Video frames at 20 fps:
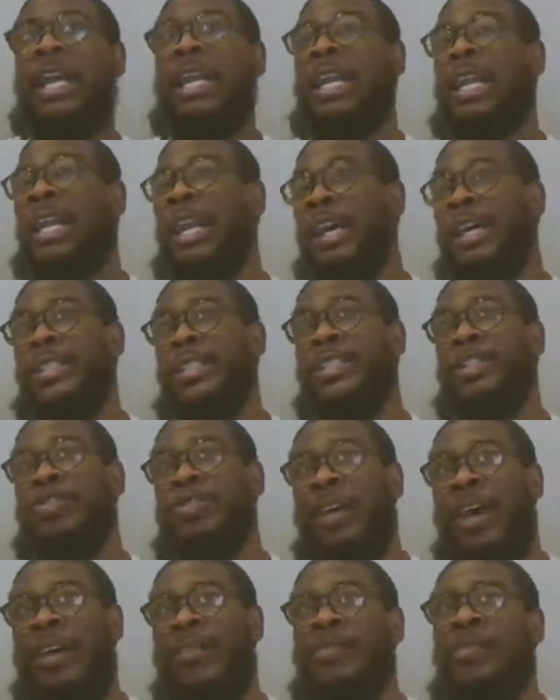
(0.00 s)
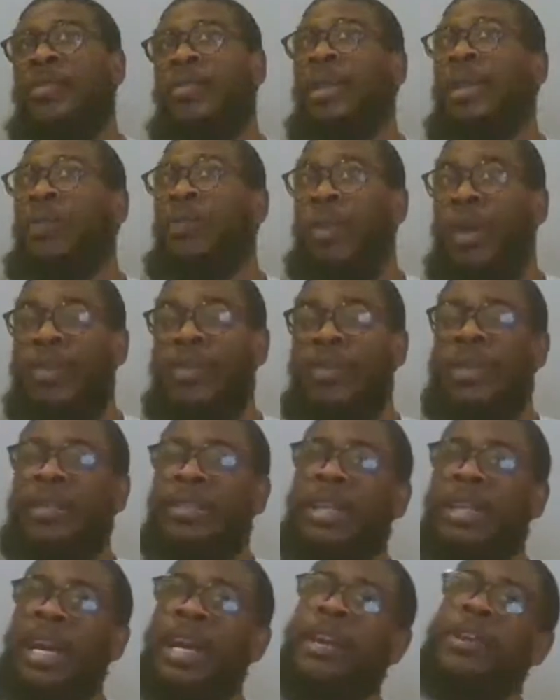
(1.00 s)
Nuggets draft him. They wait the
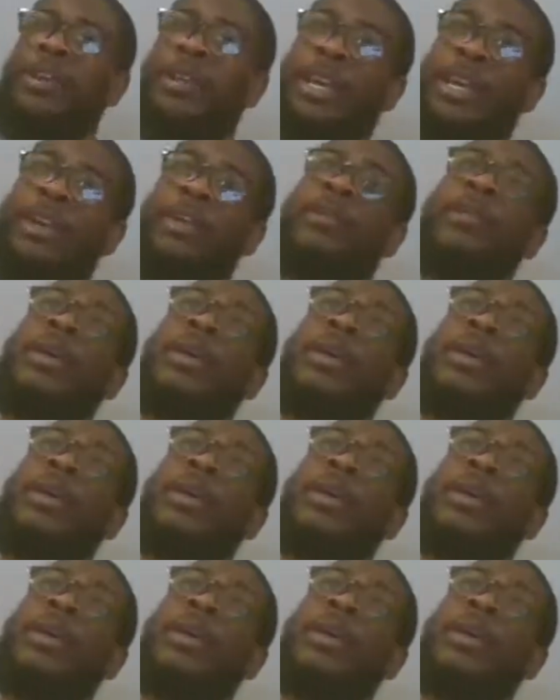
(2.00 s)
entire year.